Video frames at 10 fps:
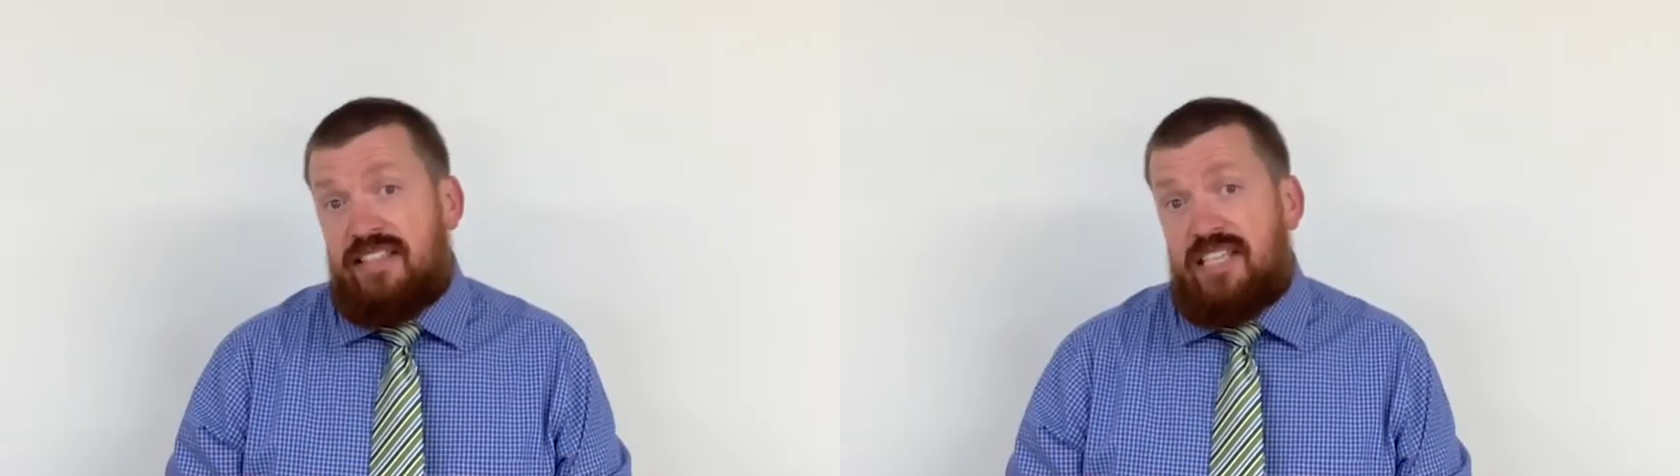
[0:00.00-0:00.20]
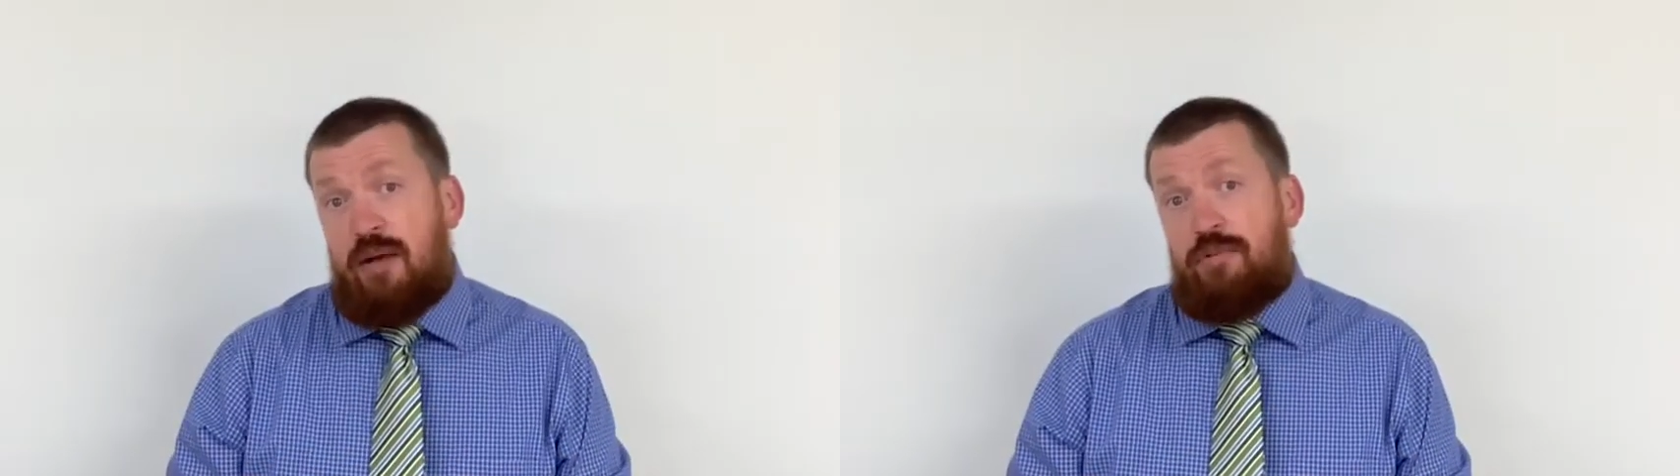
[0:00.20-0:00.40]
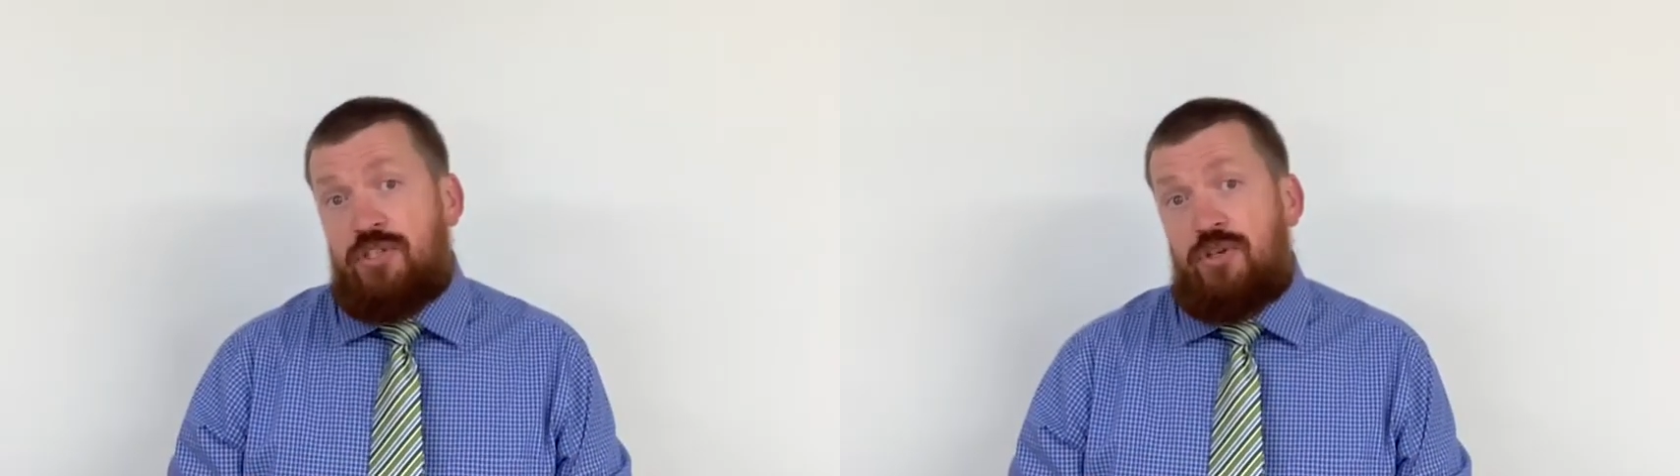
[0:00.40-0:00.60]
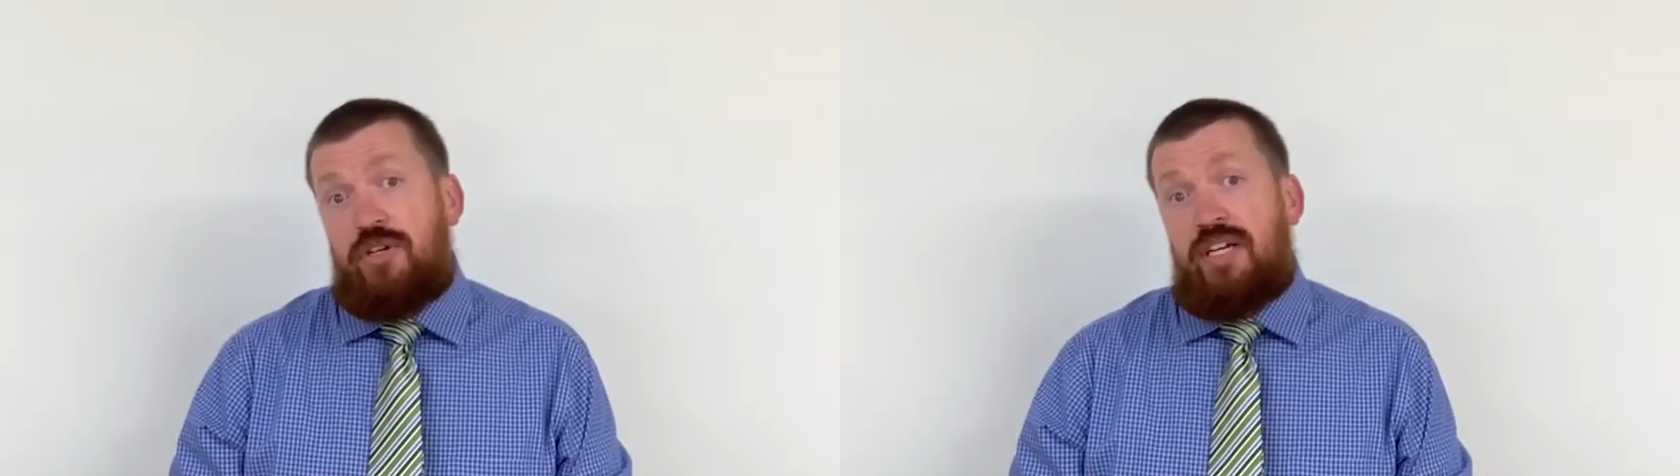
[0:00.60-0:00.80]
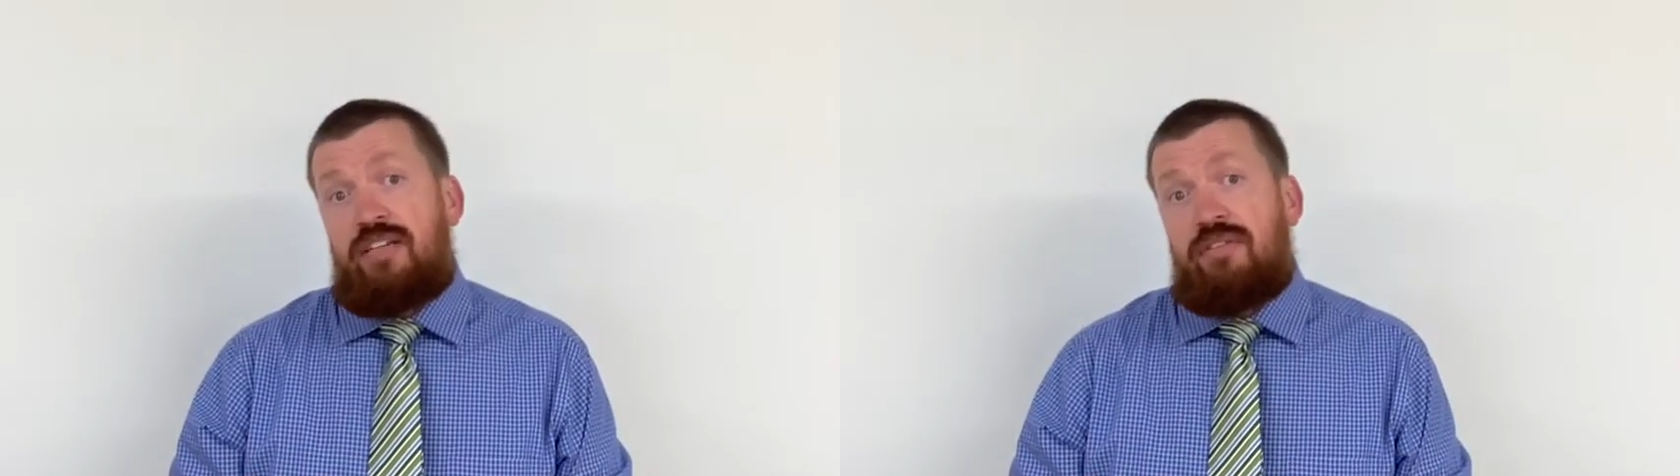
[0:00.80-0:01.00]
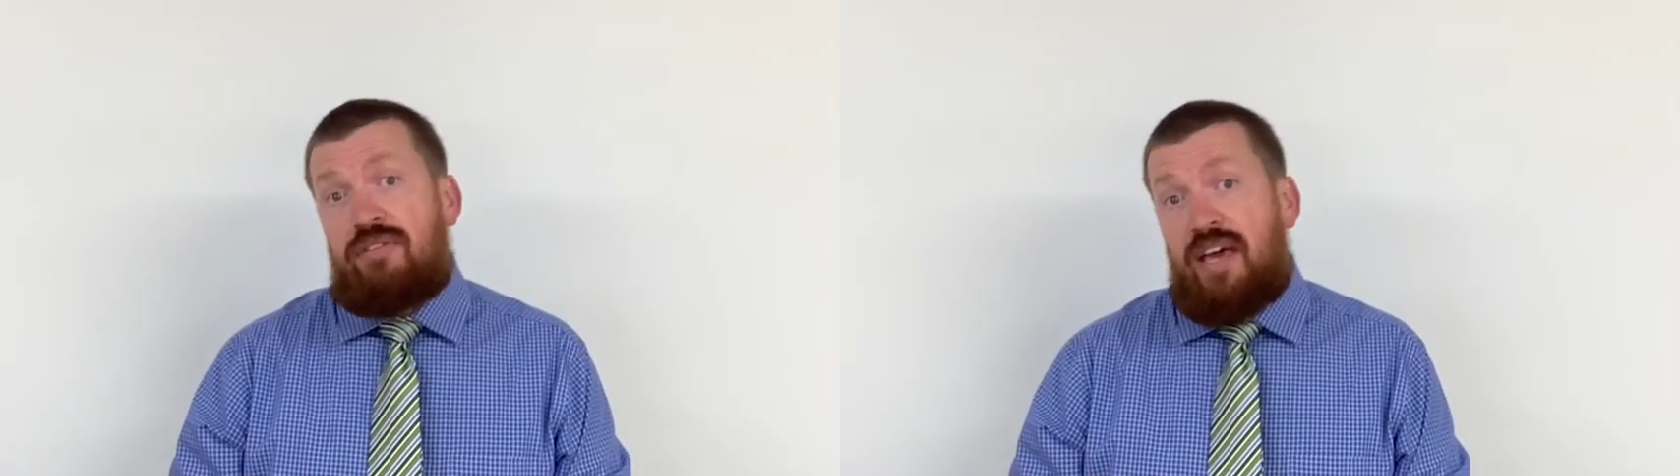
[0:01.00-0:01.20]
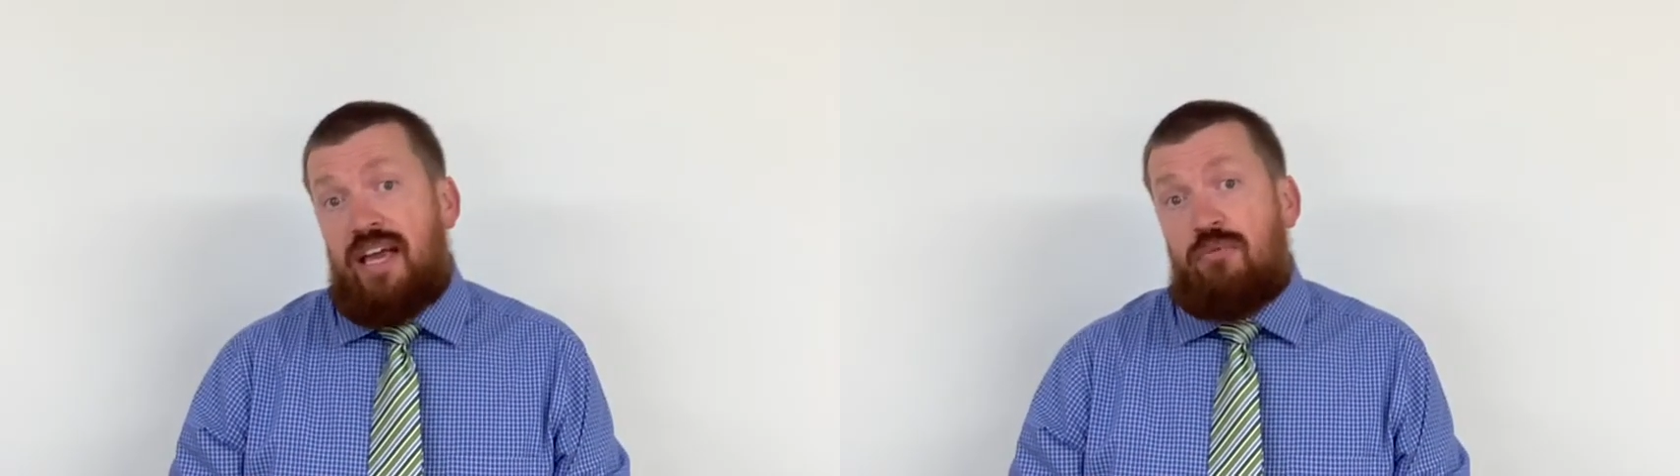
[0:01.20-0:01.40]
opportunity to thank